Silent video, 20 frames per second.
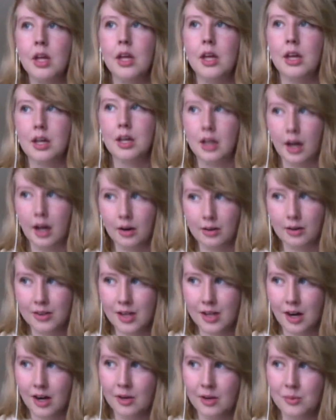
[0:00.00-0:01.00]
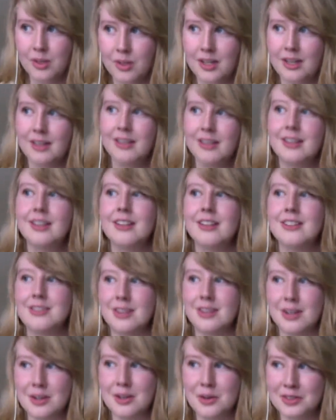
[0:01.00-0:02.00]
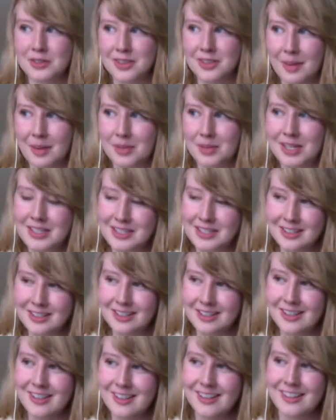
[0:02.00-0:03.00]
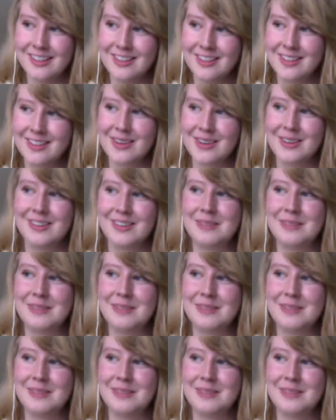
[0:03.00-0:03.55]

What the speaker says: It got really hard when it started overlapping dinner, though.